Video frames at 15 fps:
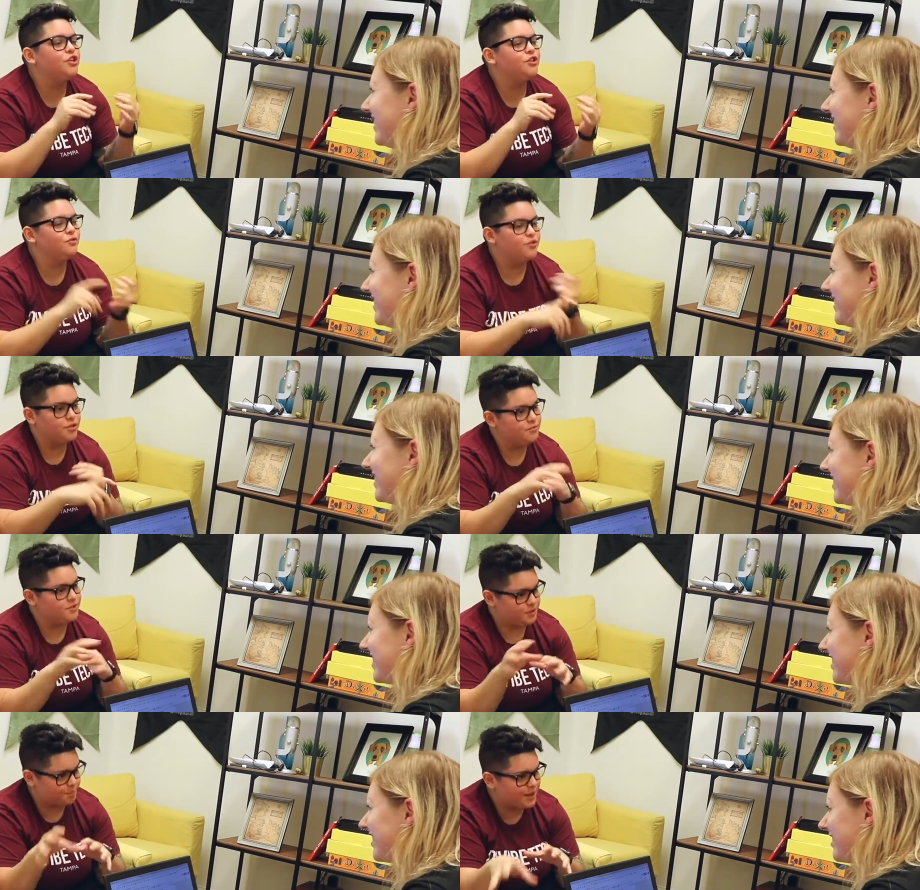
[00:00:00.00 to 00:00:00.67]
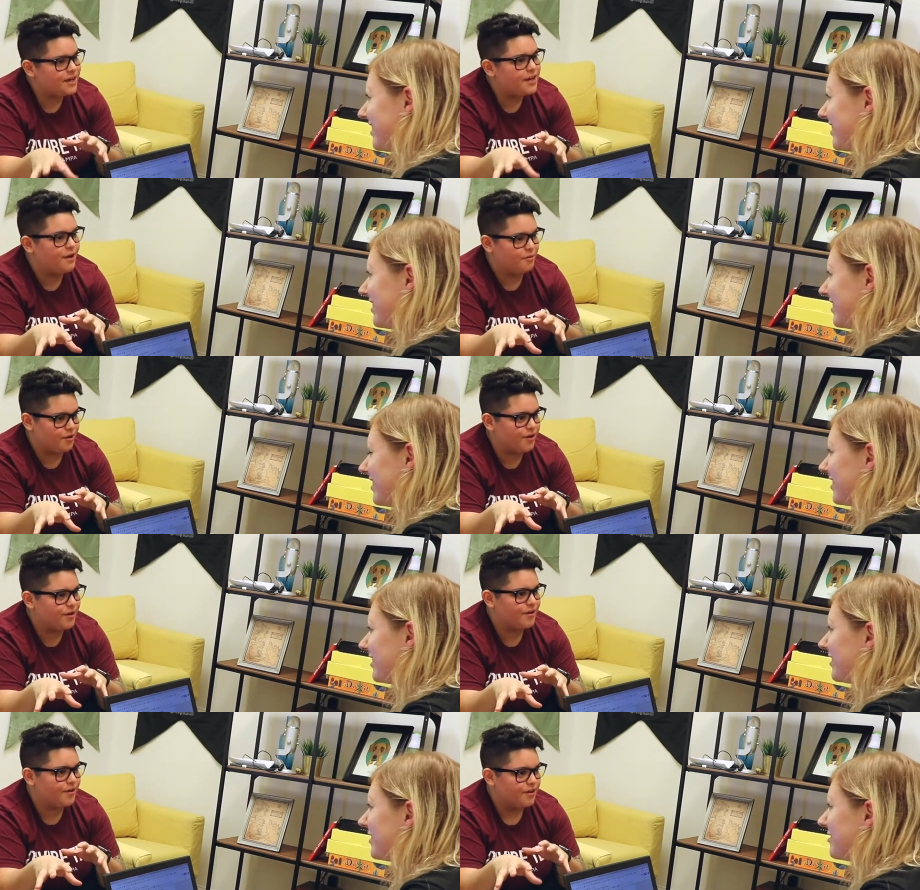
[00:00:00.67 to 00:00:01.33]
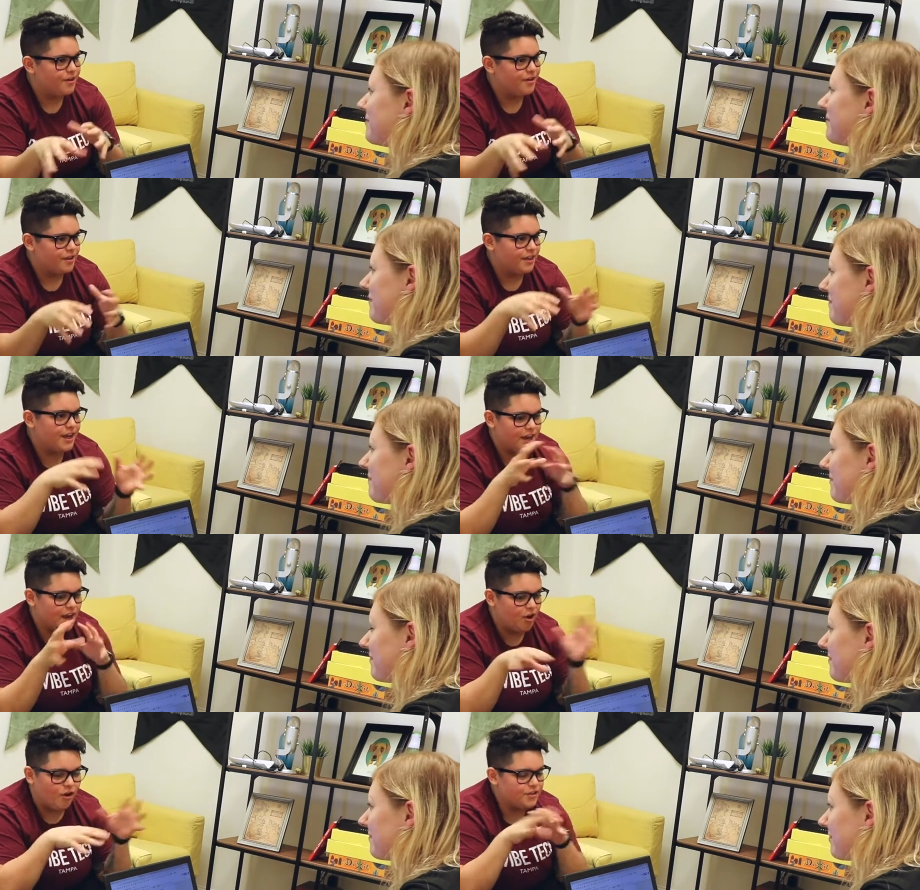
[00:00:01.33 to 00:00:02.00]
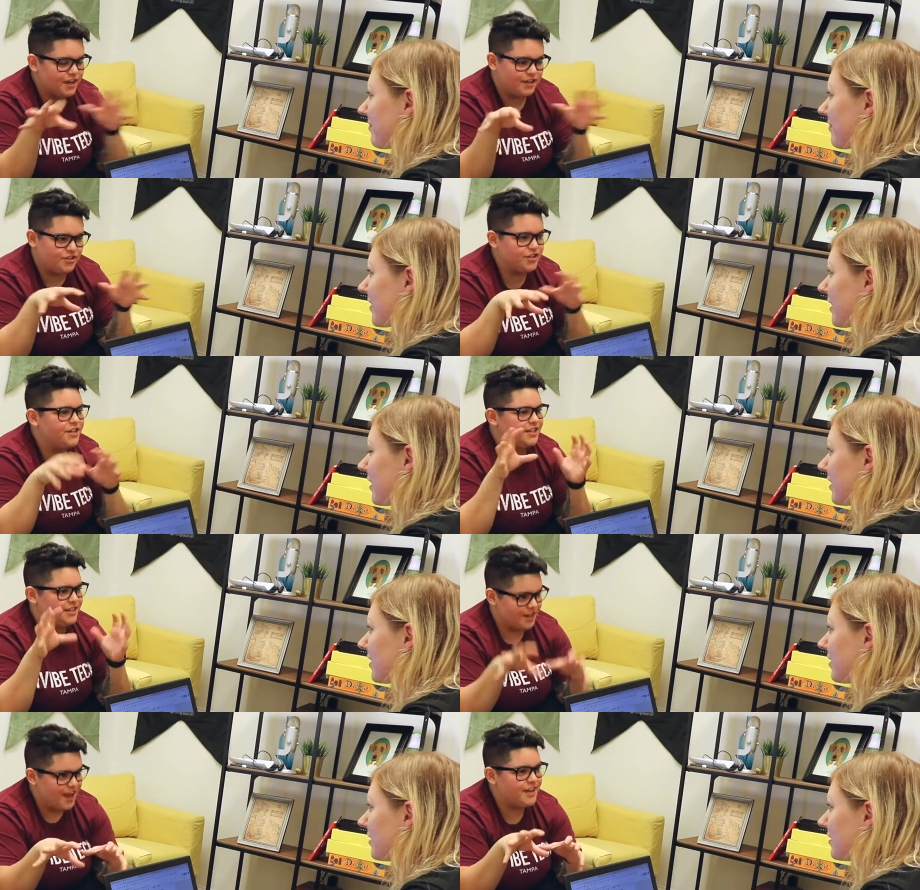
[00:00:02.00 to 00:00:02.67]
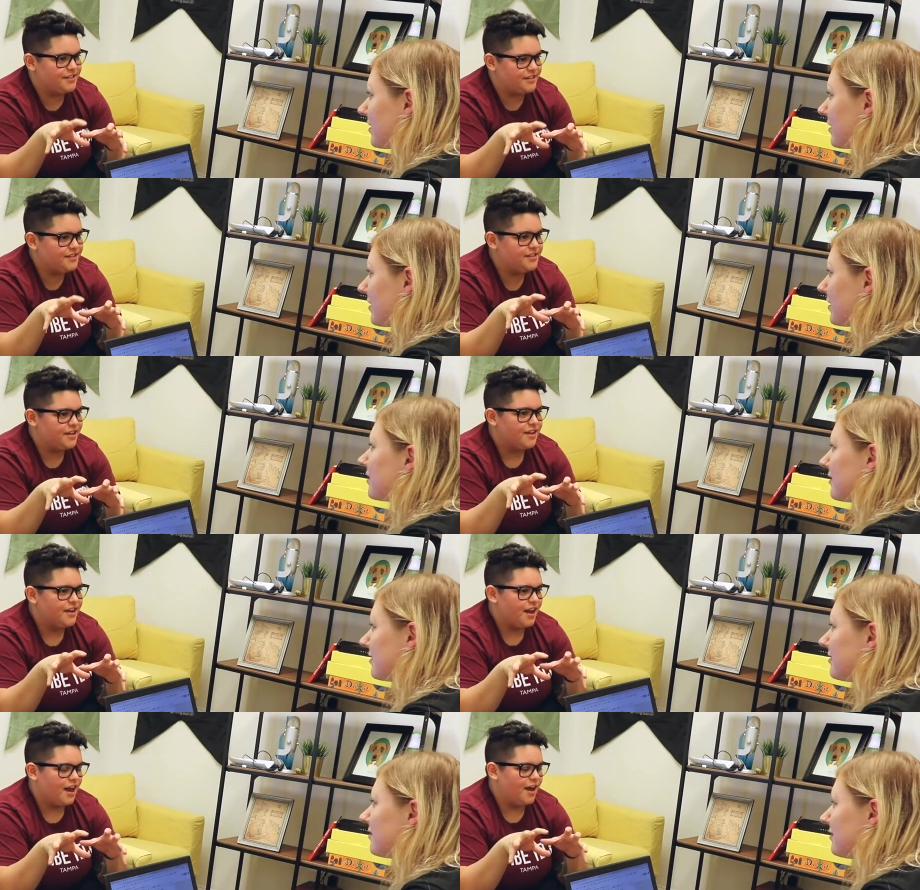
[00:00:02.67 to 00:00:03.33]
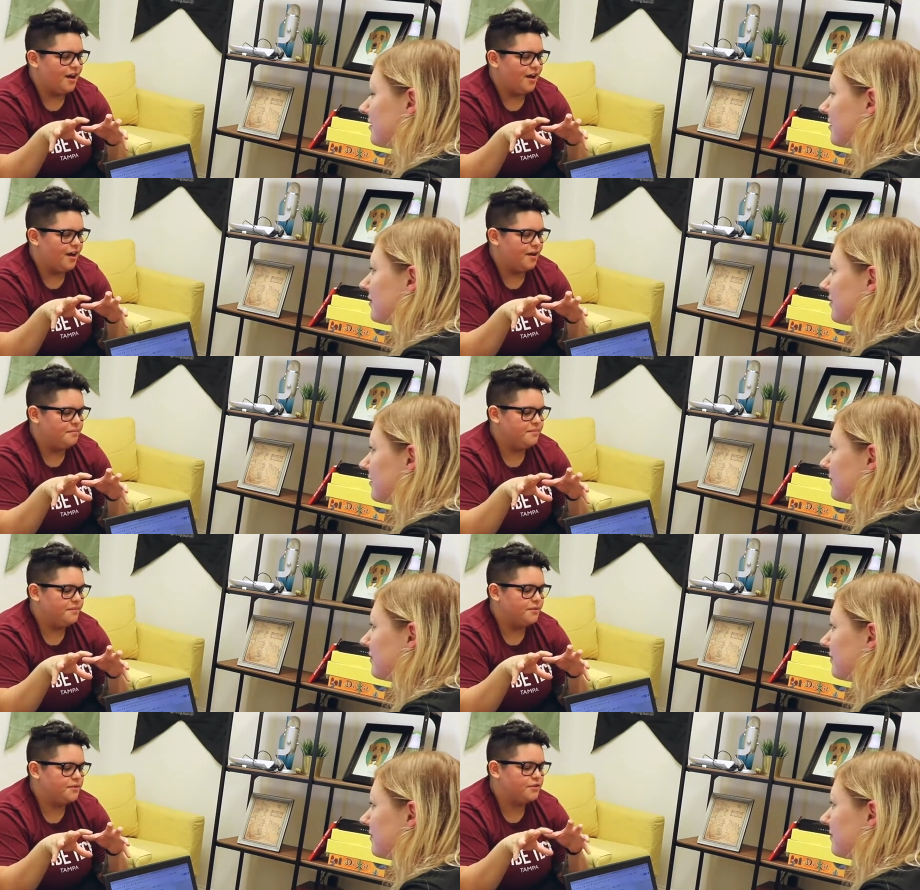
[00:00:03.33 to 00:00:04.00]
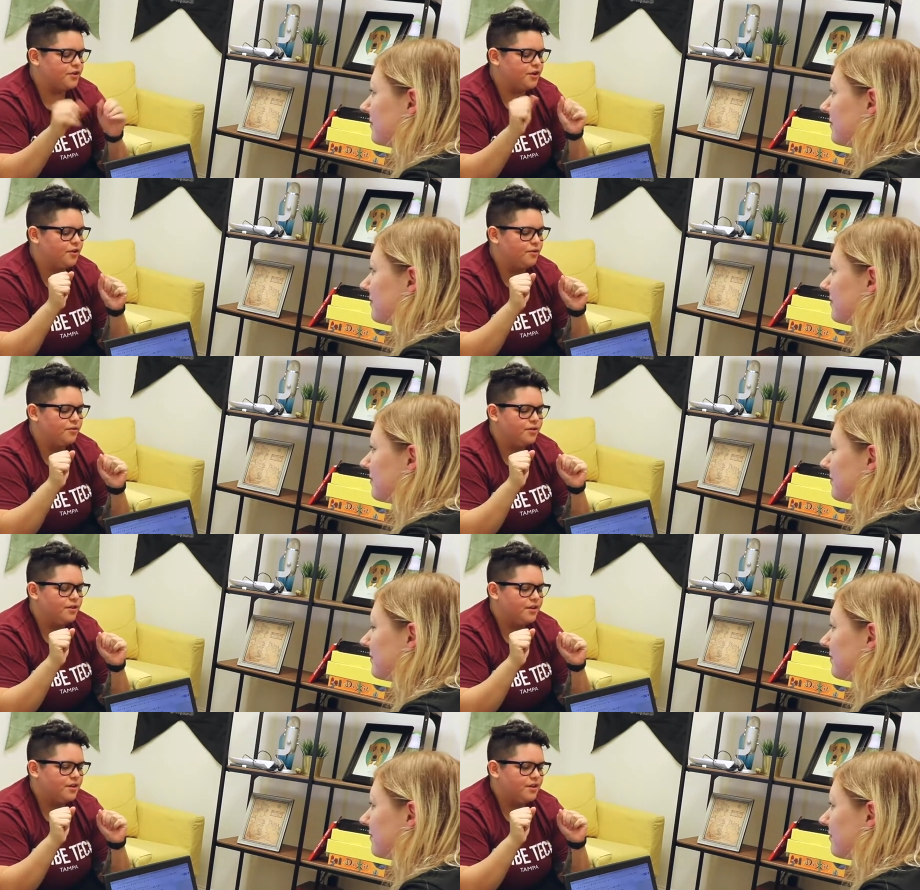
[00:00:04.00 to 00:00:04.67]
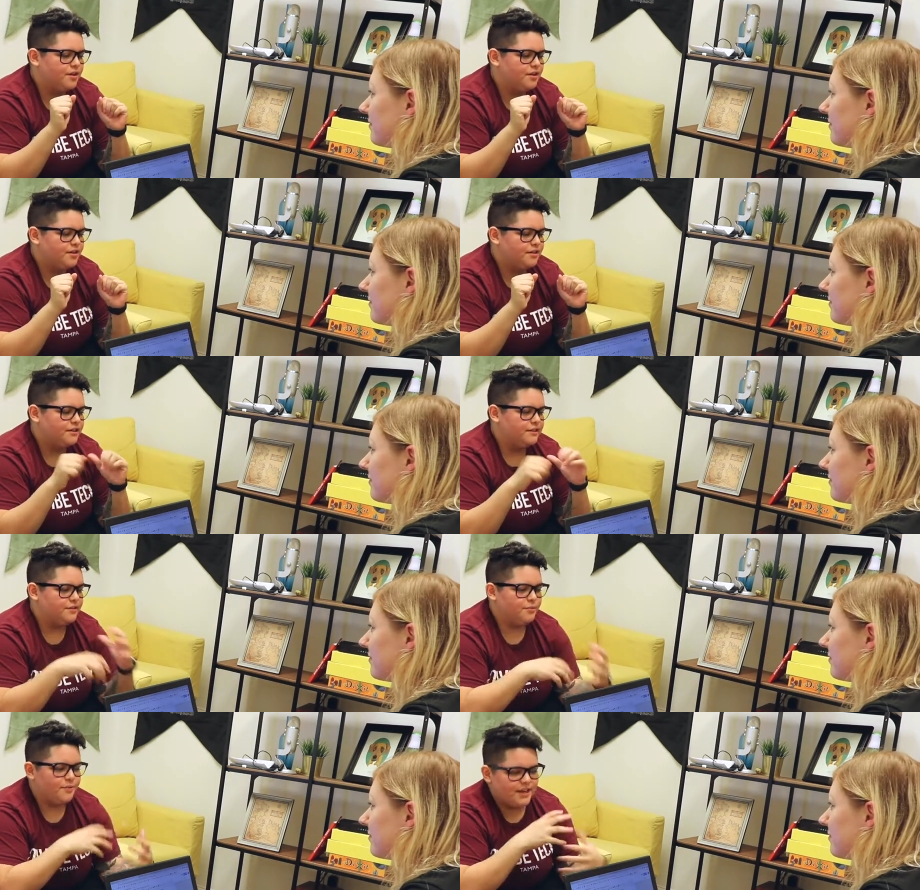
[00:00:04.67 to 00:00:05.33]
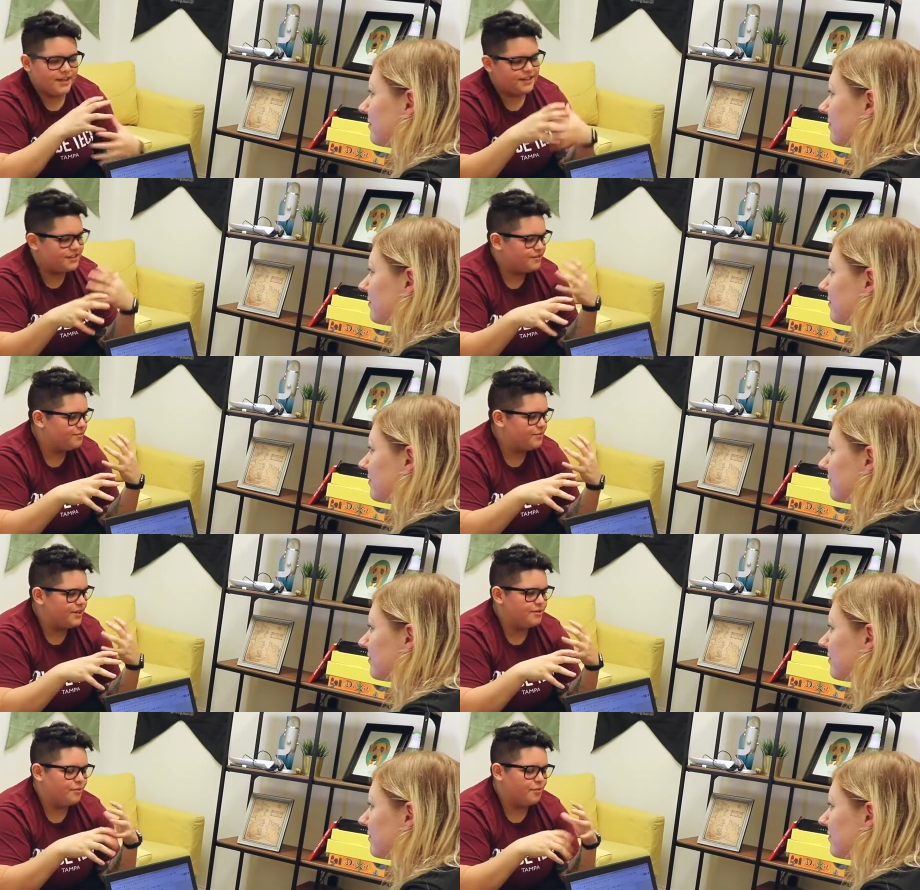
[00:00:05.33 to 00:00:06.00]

Speaker 1: YouTube Display Network, like all that shit, yes. Um, so the way this really